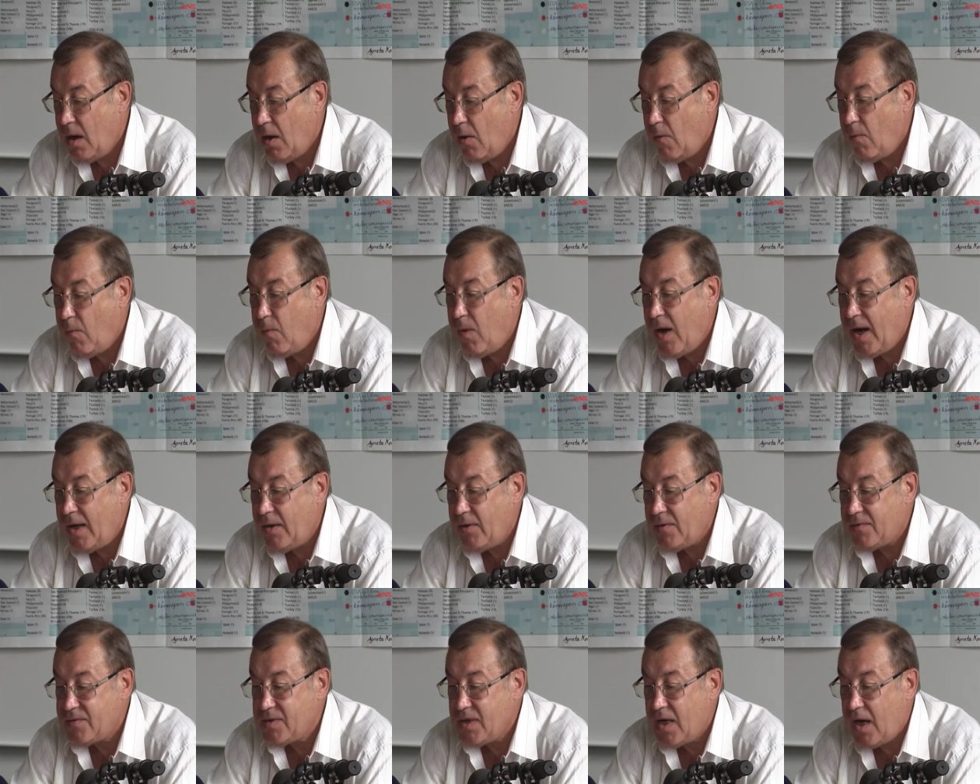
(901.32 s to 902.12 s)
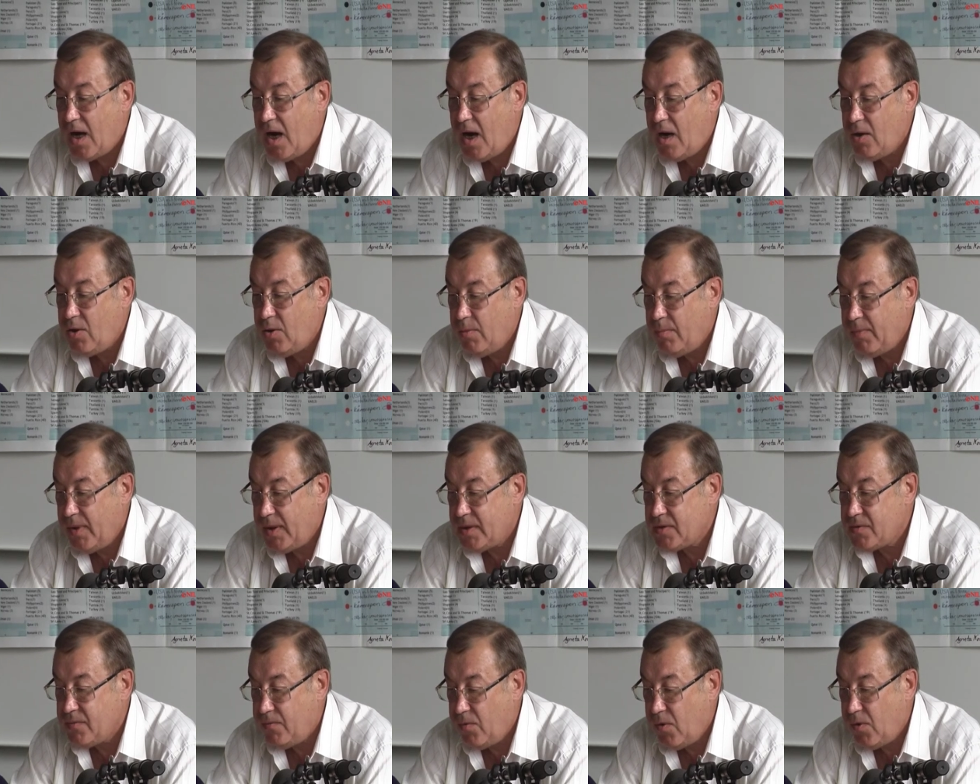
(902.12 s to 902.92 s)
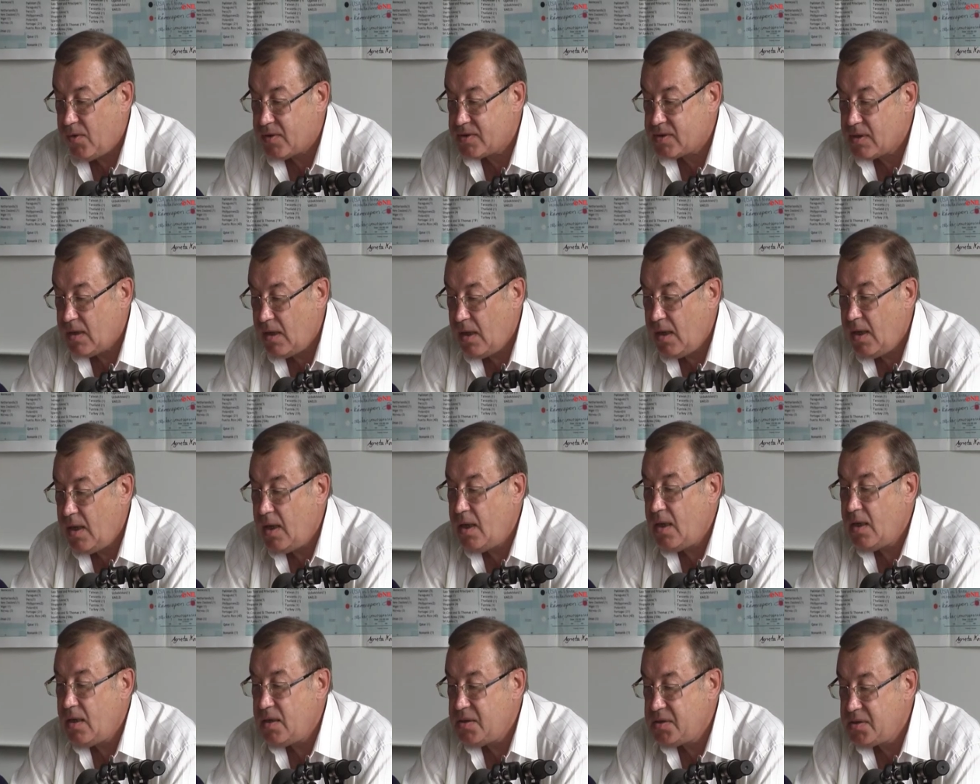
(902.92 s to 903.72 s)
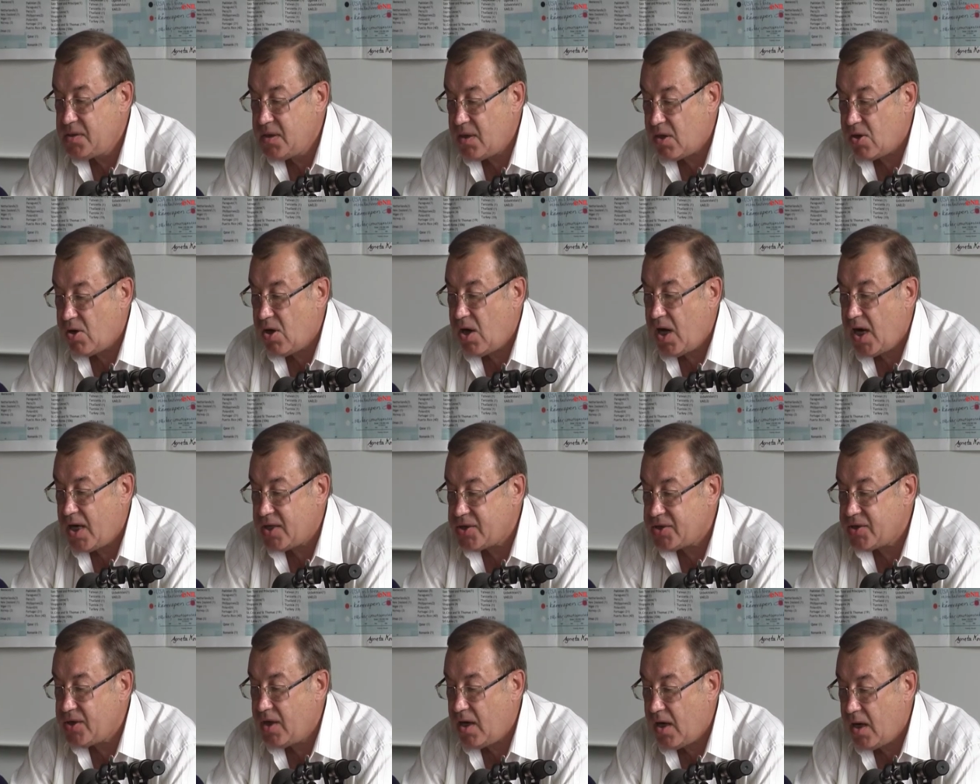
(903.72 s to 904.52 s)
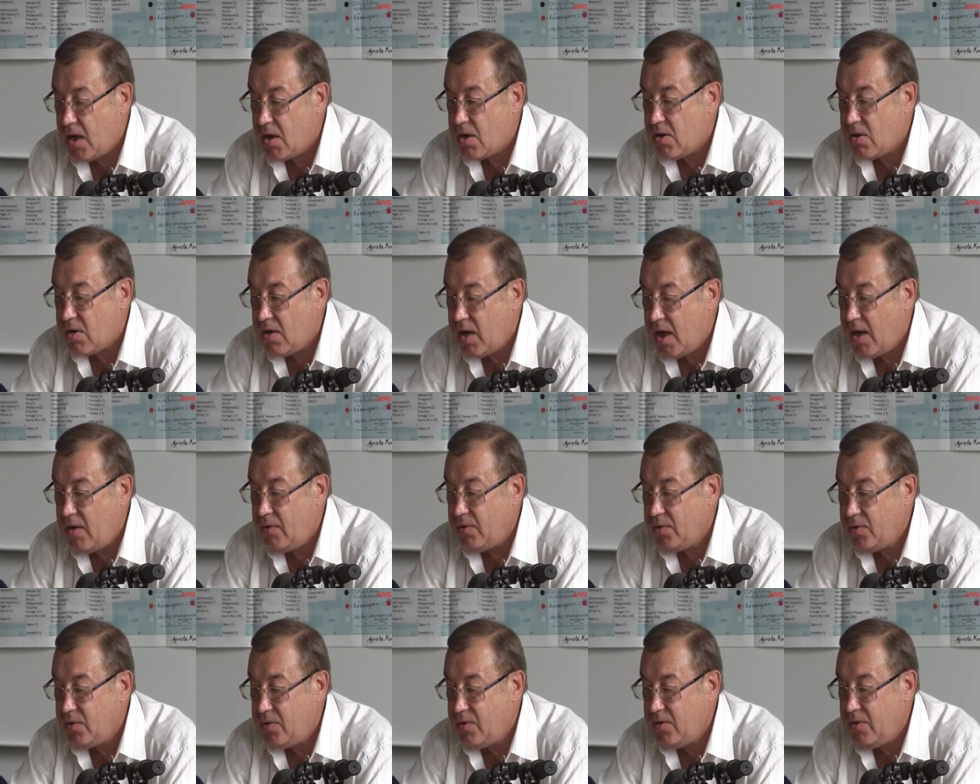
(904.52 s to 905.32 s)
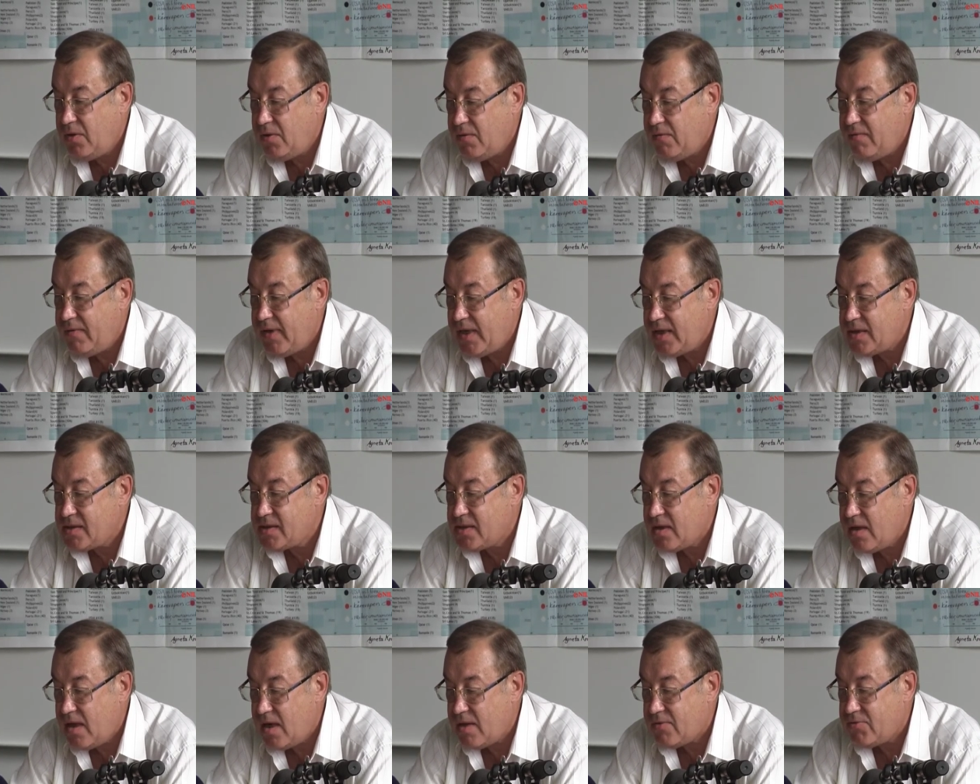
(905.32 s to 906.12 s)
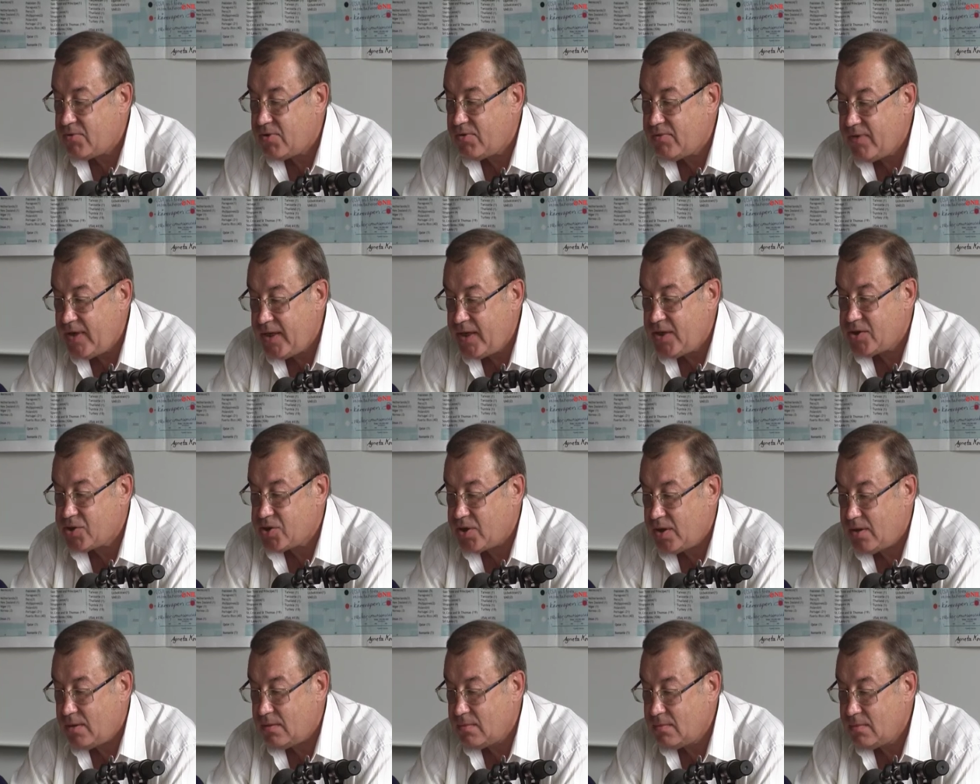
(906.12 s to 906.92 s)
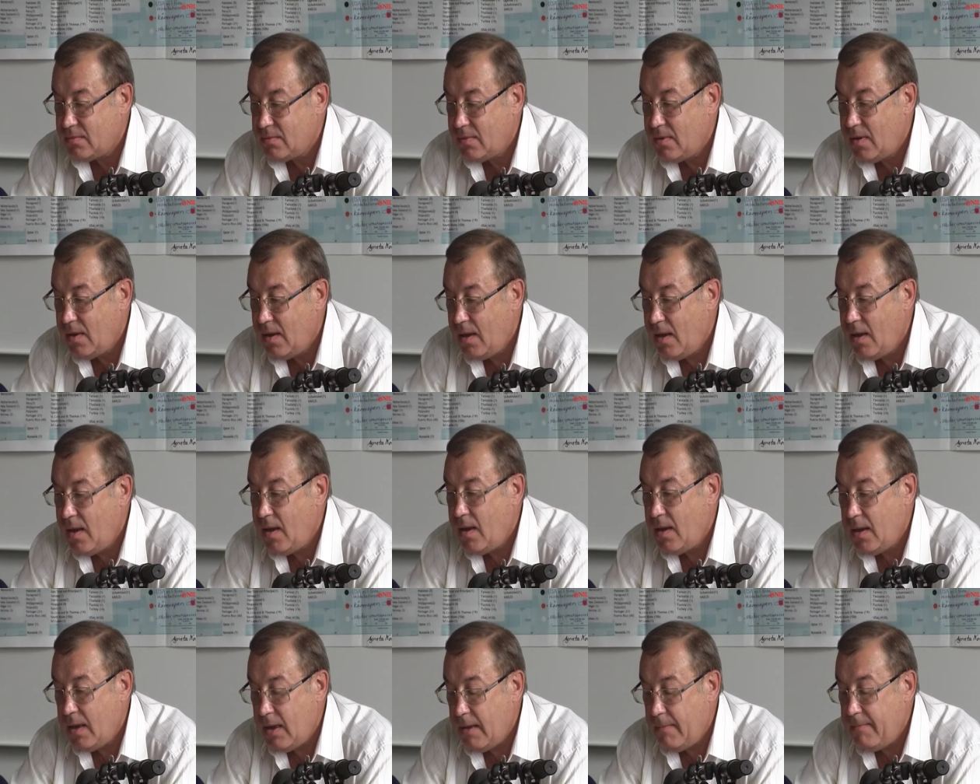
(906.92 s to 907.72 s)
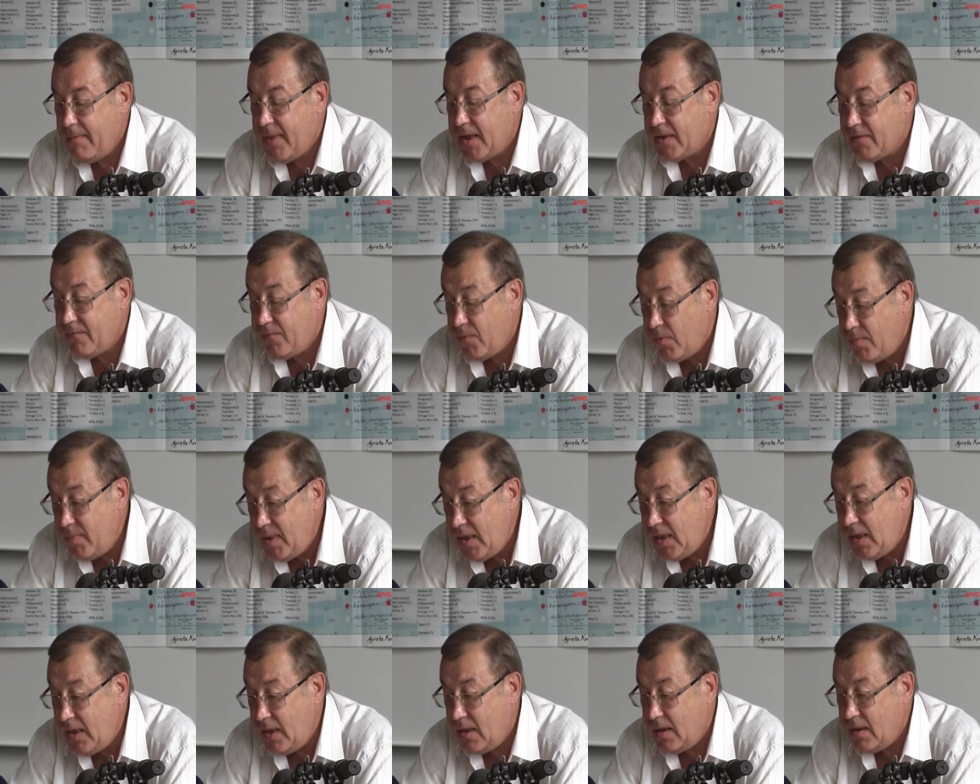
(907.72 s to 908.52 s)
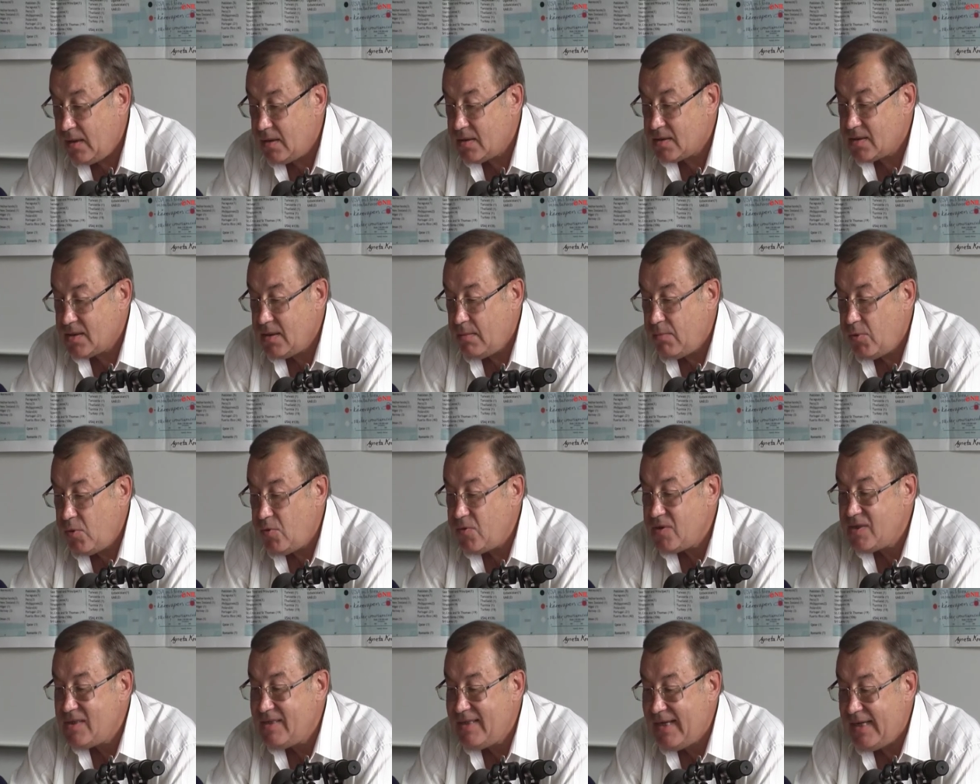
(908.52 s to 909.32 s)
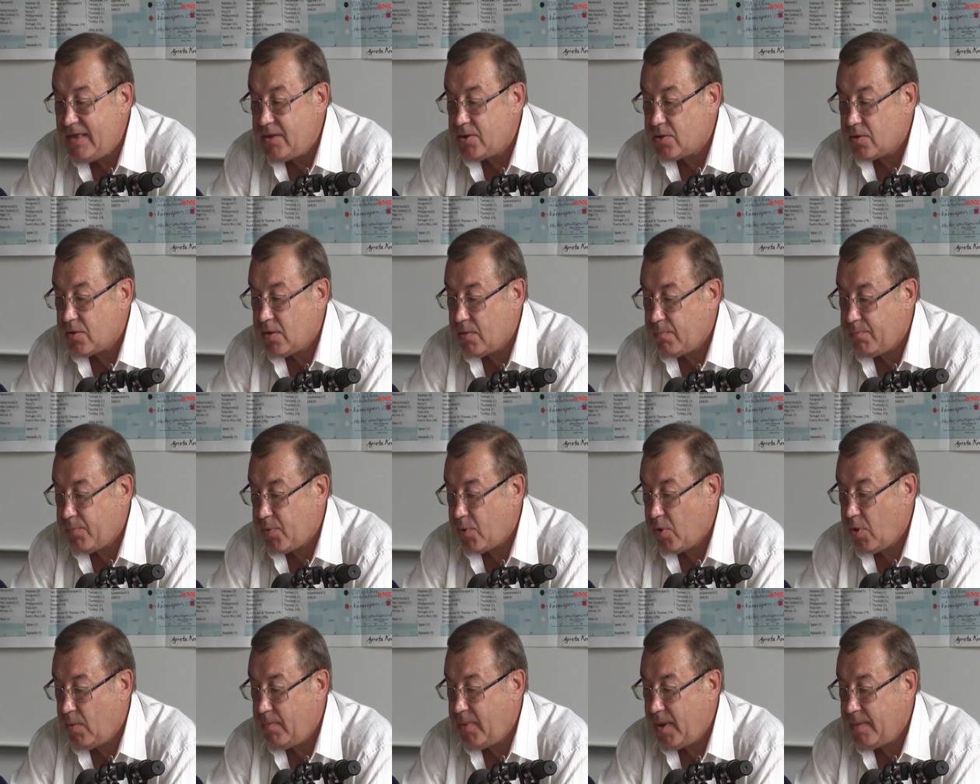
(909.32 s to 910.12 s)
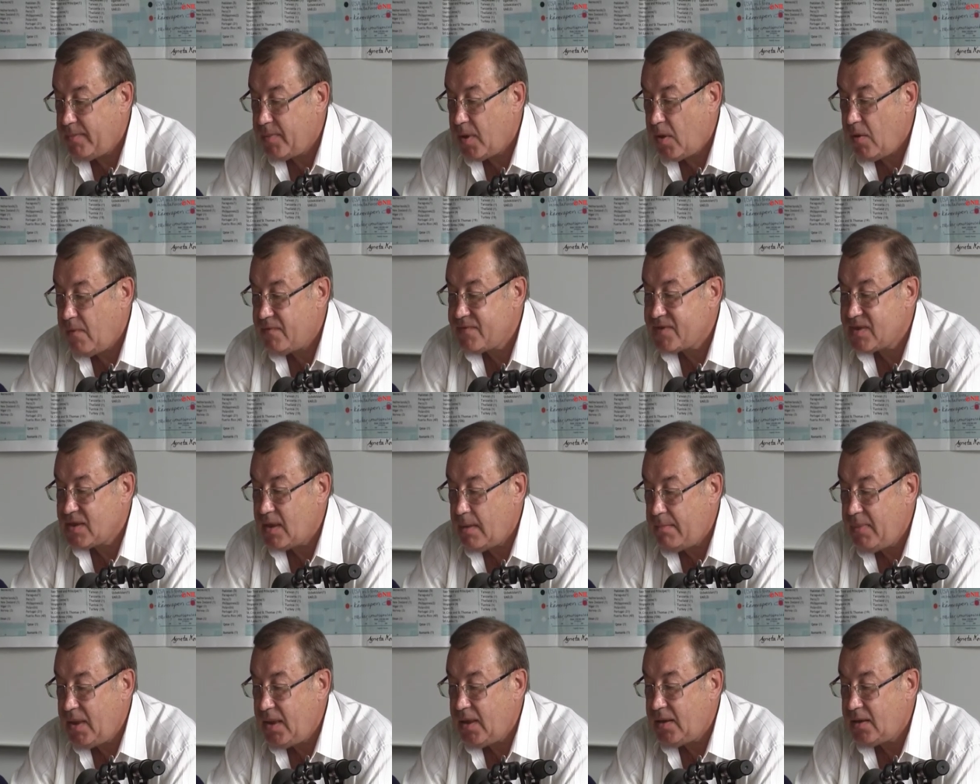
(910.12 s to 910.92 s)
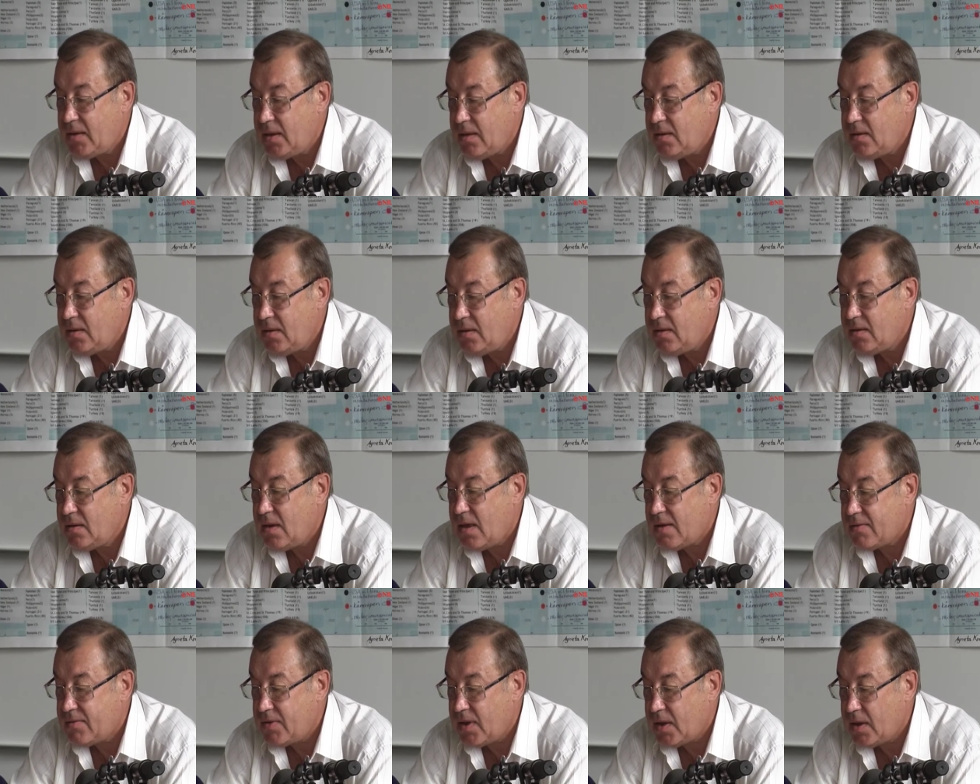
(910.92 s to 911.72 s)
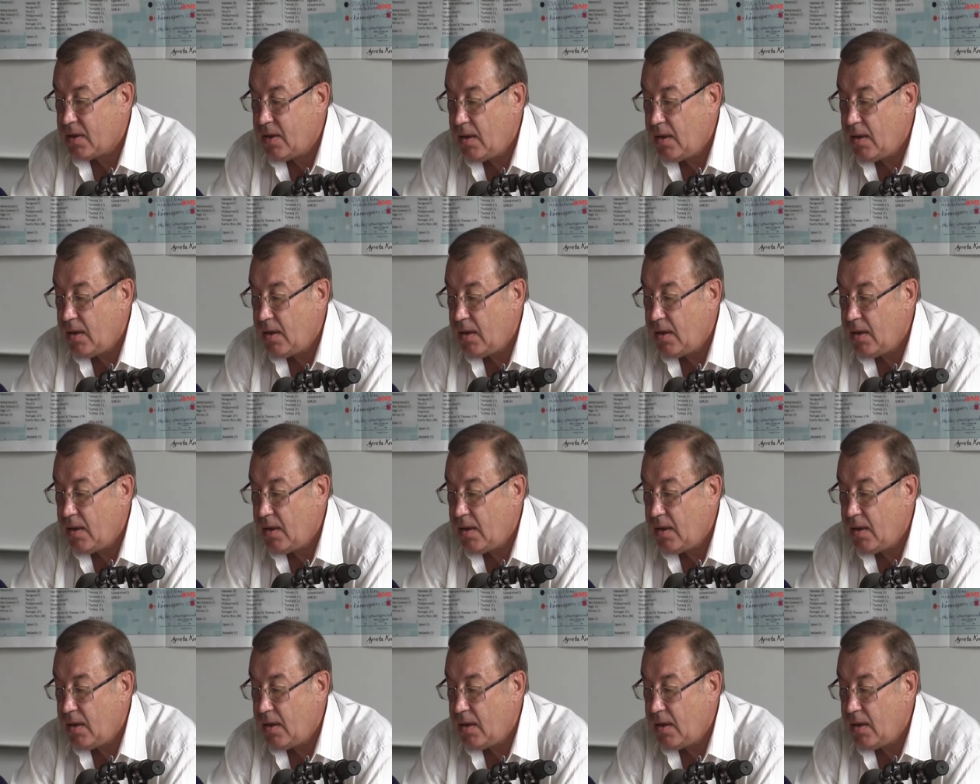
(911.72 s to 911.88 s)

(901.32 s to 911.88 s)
One of the arguments was the Russia around to invade the Arctic region. But for me, the most dangerous problem of stability in Arctic